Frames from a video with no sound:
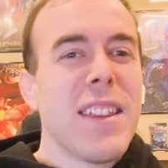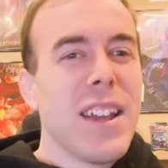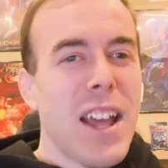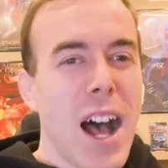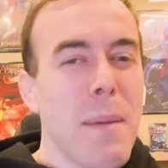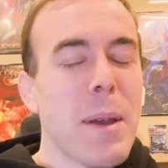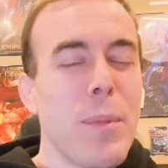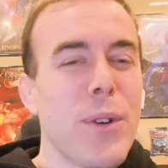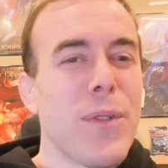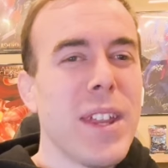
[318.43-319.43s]
the comic
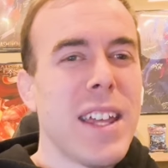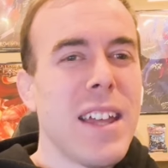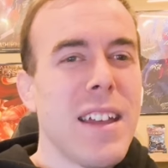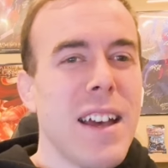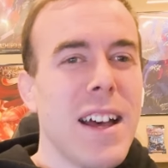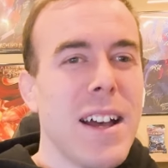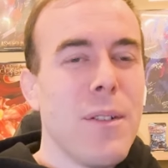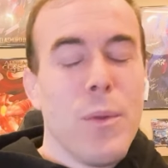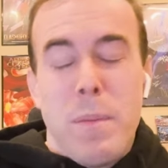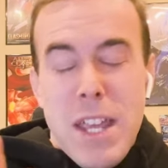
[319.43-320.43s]
book for the kit uh,
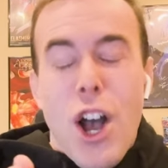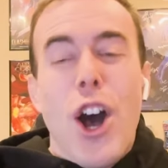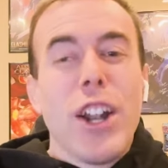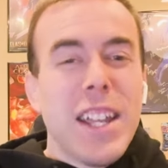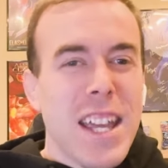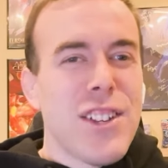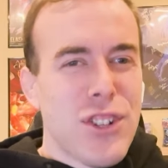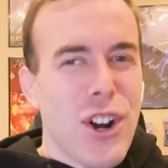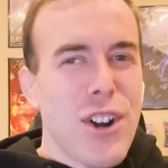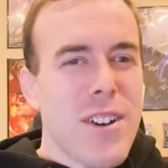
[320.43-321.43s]
will be on
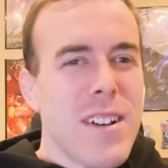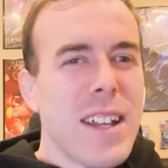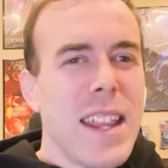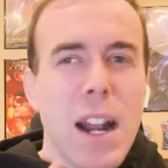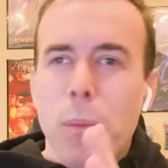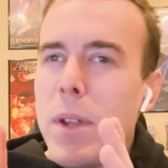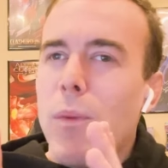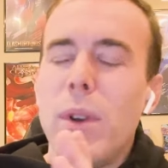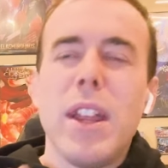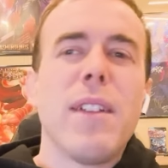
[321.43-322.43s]
Kickstarter, and that'll be
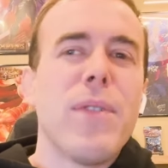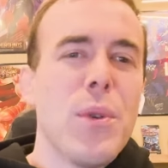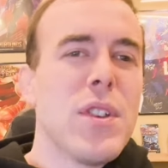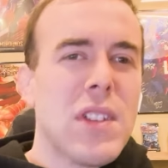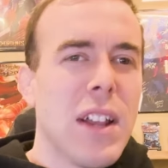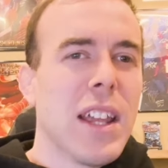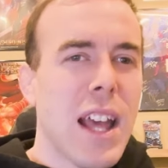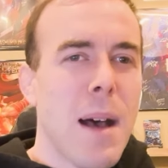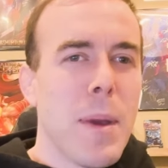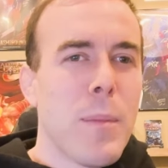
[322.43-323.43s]
really focused on the
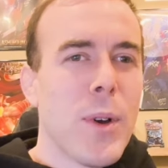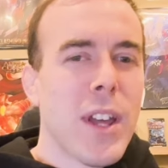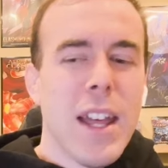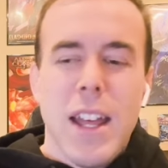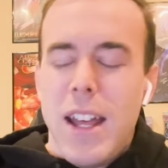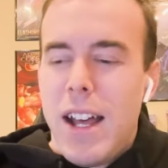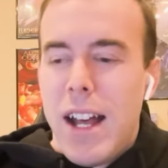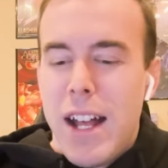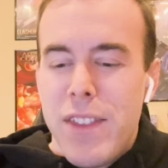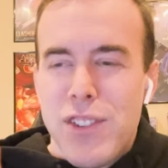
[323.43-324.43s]
comic book.
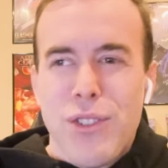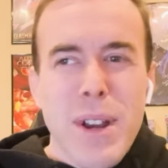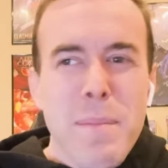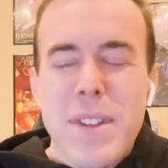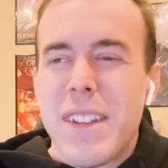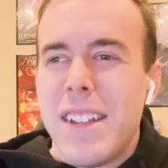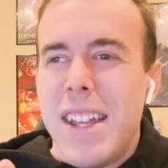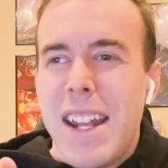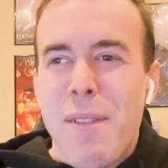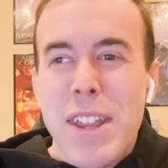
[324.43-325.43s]
Uh, the script
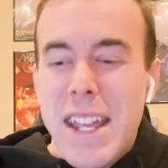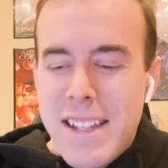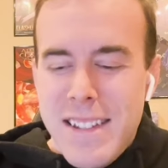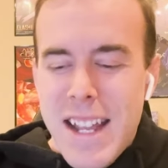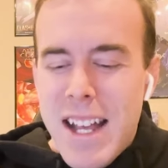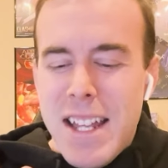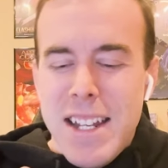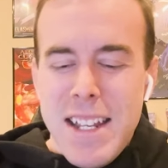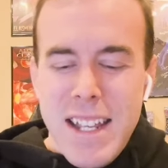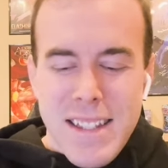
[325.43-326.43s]
and everything is
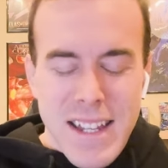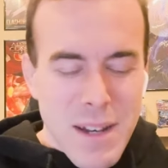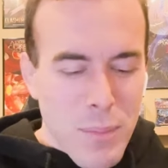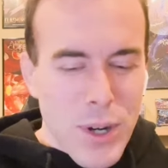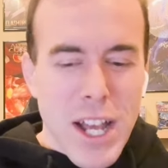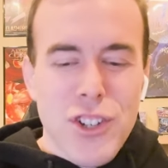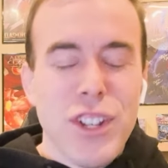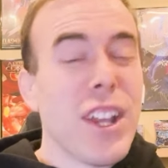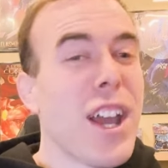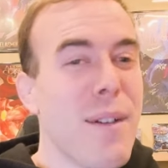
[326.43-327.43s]
done. It's in
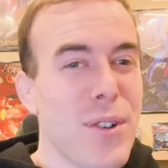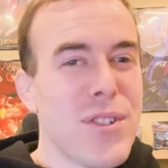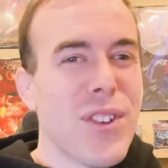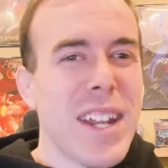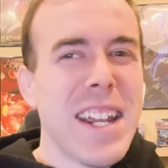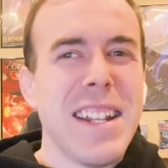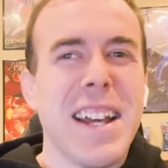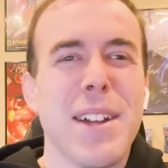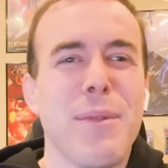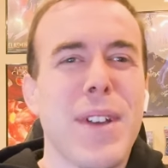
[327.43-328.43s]
production. The covers are getting
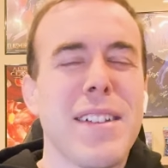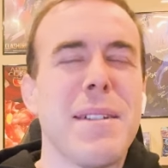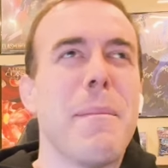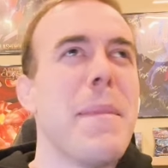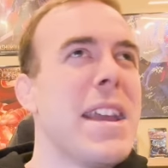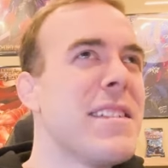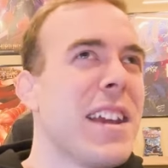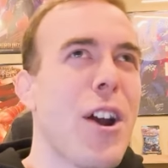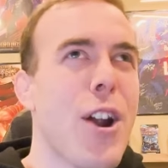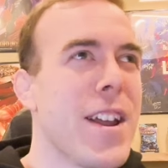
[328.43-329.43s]
done. We've got
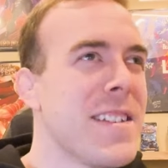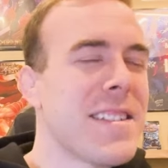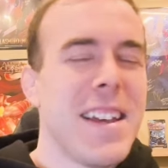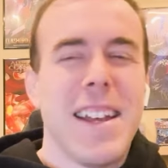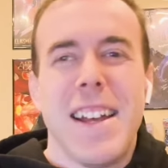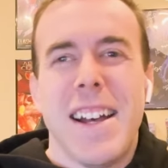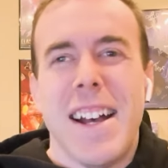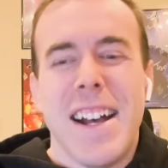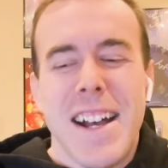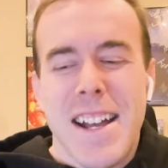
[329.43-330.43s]
amazing artists,
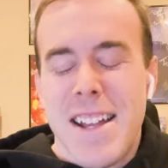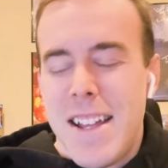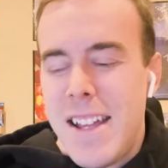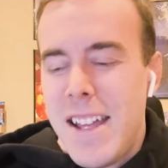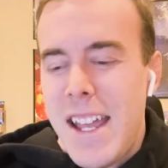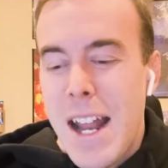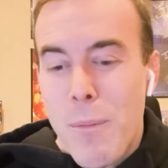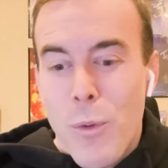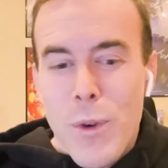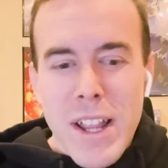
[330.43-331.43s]
uh, and
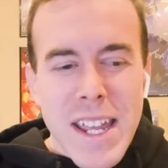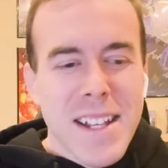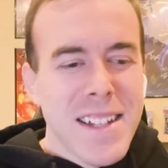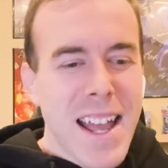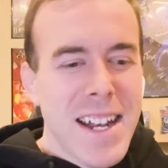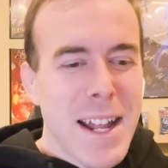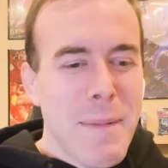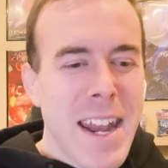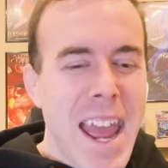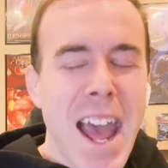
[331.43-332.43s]
I'm really excited. I
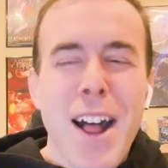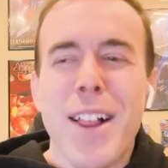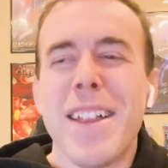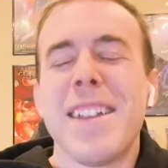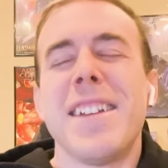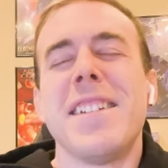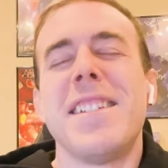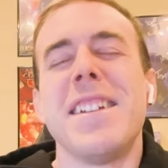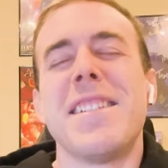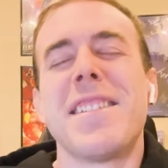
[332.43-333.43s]
mean, Al
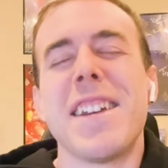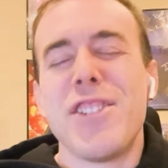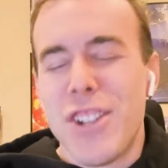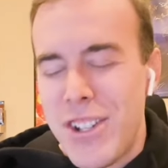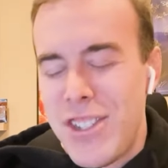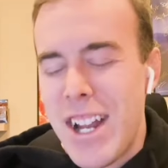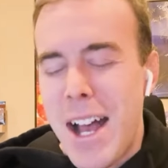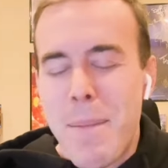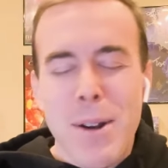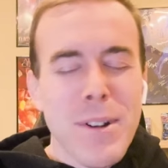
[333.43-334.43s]
did such a good
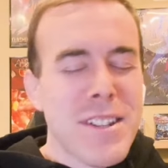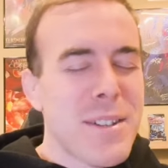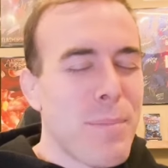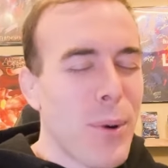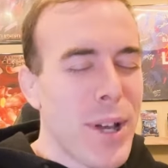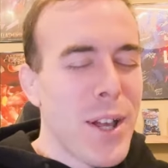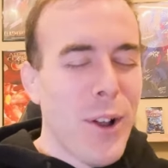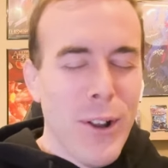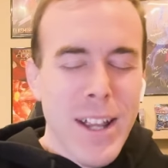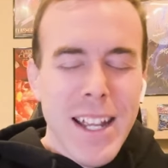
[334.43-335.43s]
job. I don't want to
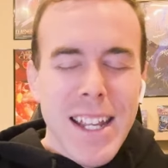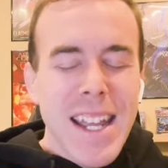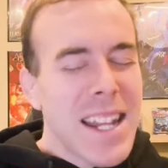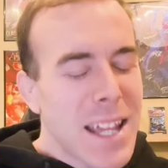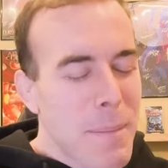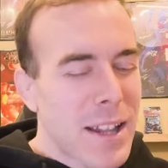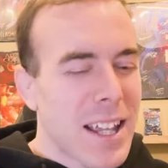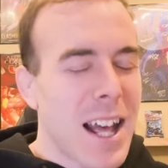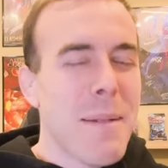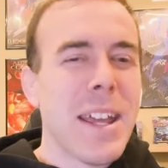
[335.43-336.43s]
spoil anything about the
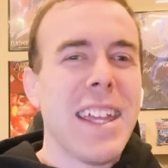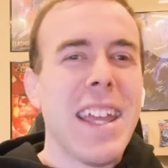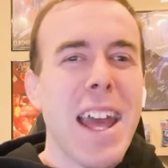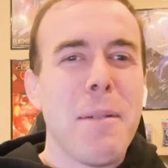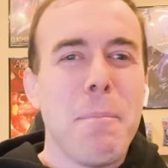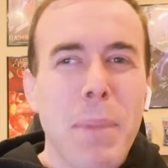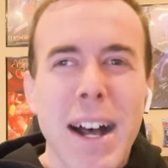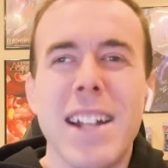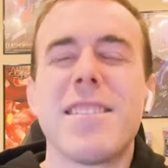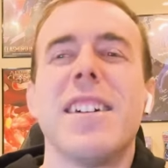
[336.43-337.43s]
comic yet,
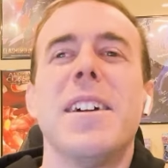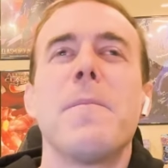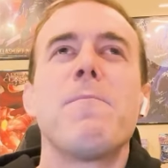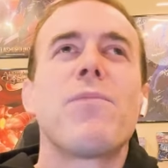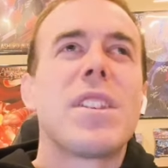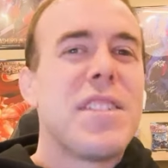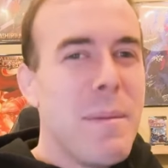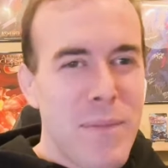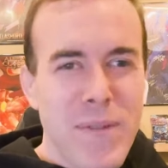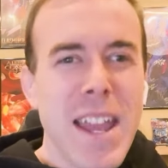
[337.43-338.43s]
but
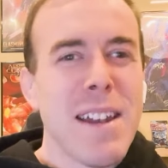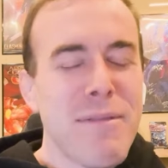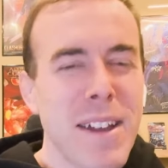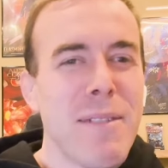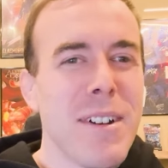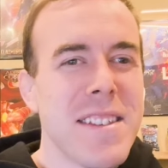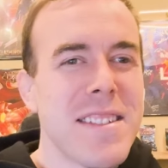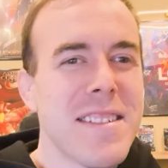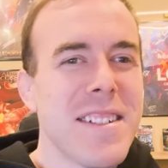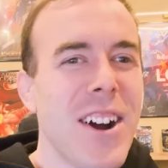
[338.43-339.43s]
some fan
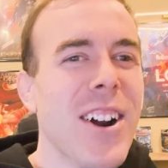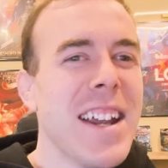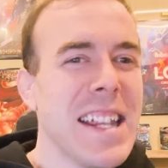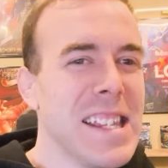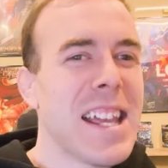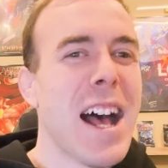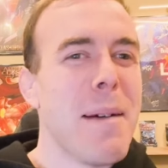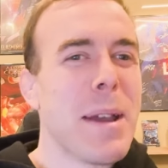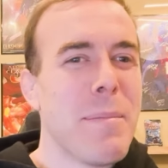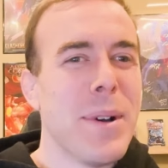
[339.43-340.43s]
favorites are in the comic